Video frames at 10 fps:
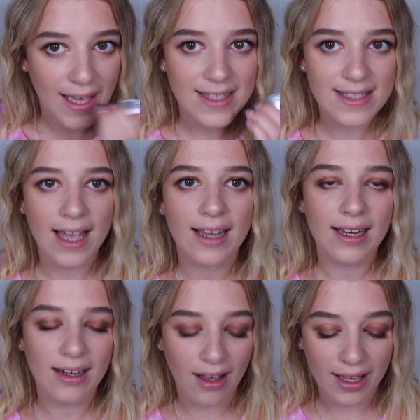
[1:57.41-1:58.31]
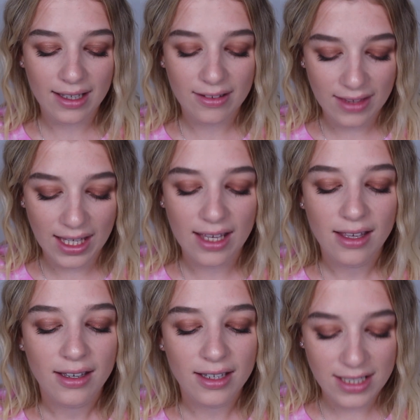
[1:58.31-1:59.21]
Exactly like
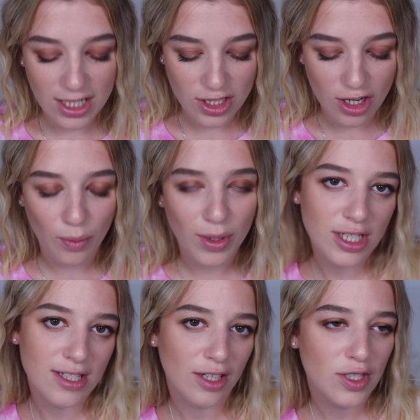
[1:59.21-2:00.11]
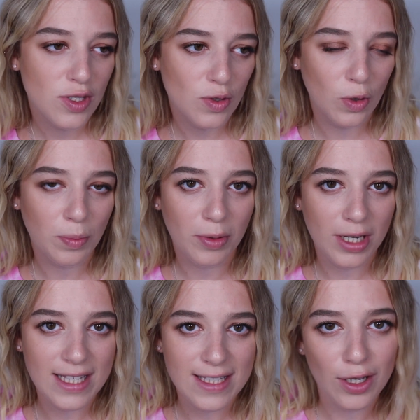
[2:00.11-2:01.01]
the conditioner, which is like a
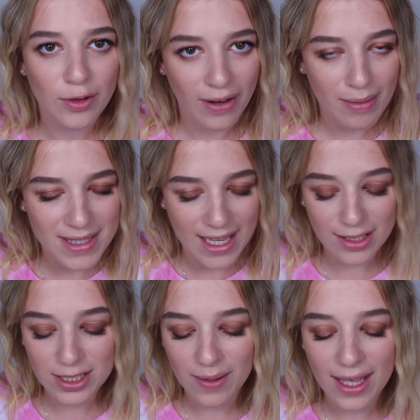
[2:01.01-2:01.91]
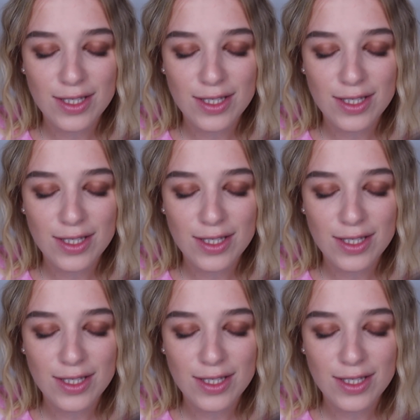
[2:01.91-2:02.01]
strawberries and cream scent to it.